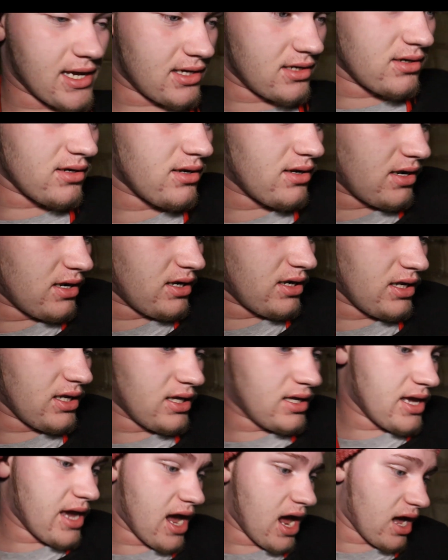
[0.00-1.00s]
and
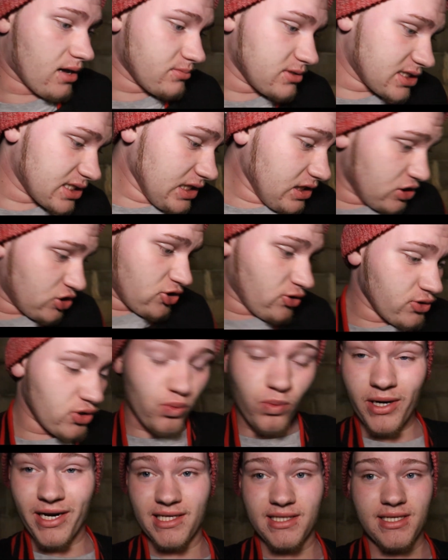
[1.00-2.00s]
yeah, I'm just gonna show
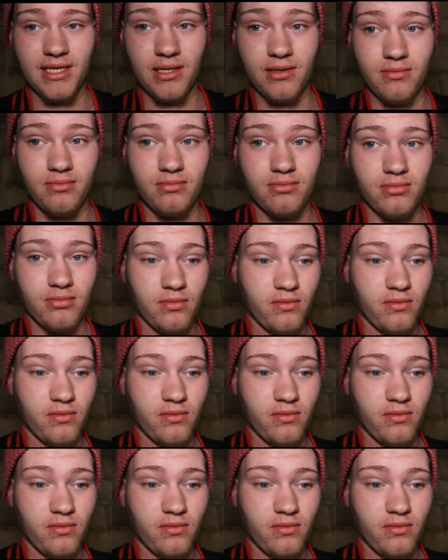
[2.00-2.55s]
you what I did